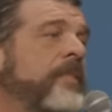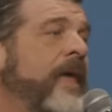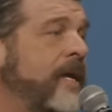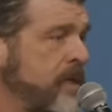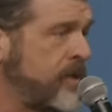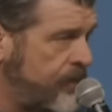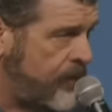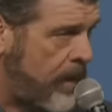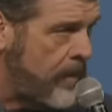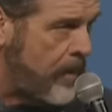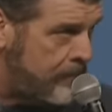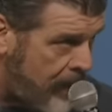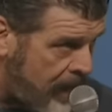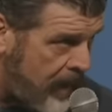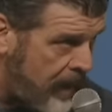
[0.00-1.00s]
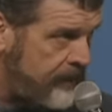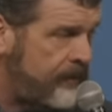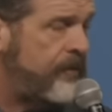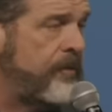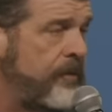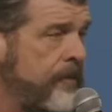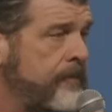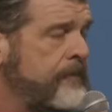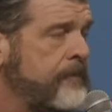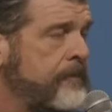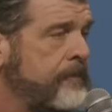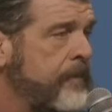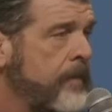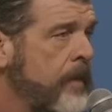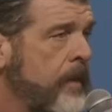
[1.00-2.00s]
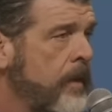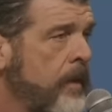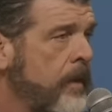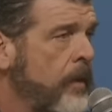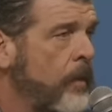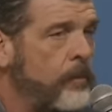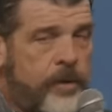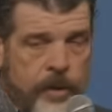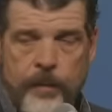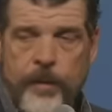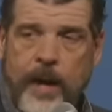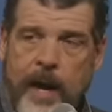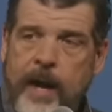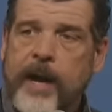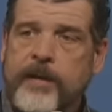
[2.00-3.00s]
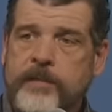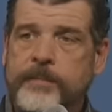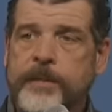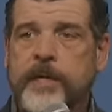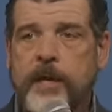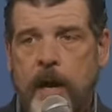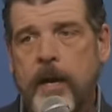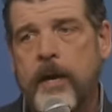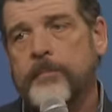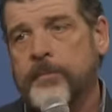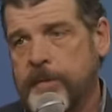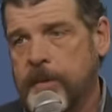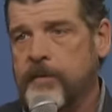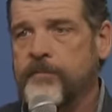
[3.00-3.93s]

that is from above, you and I have to be caught up within a